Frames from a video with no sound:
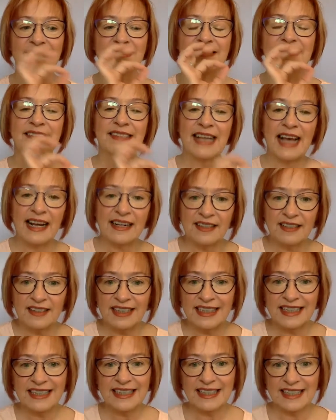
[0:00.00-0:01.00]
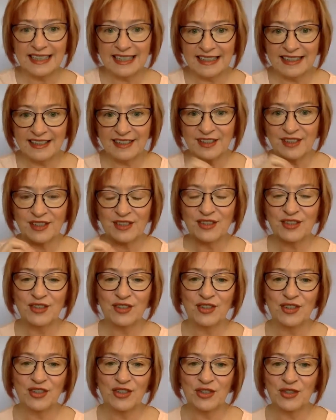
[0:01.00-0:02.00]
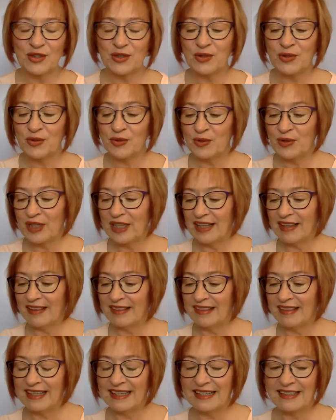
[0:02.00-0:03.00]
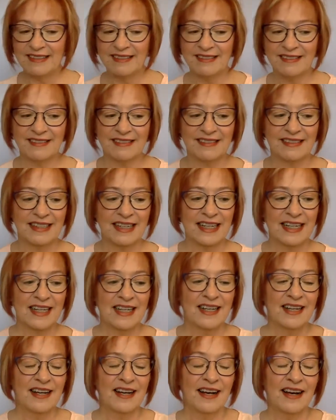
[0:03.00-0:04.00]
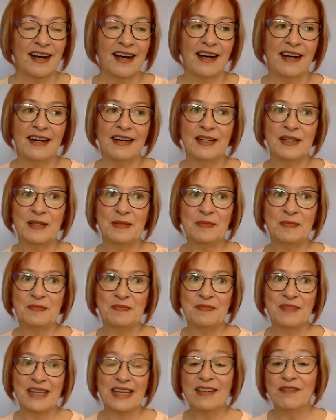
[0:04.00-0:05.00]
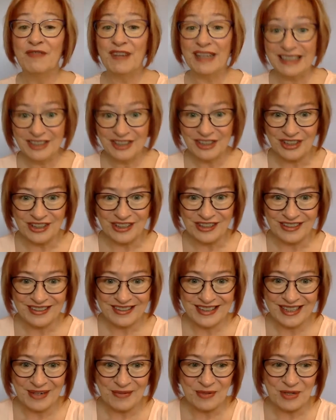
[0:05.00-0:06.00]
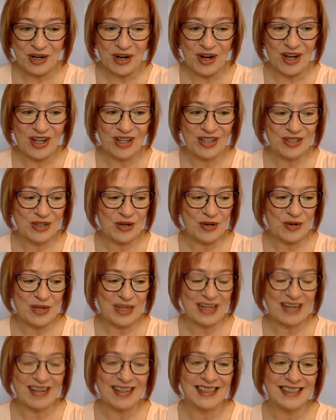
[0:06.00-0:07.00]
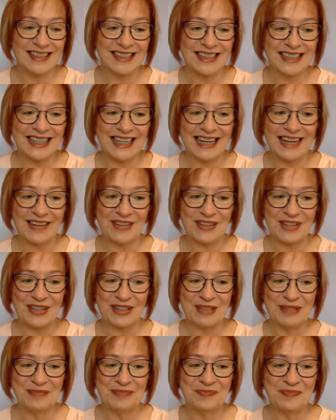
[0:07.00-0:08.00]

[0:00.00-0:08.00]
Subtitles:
settling into this adventure that we're all going on together.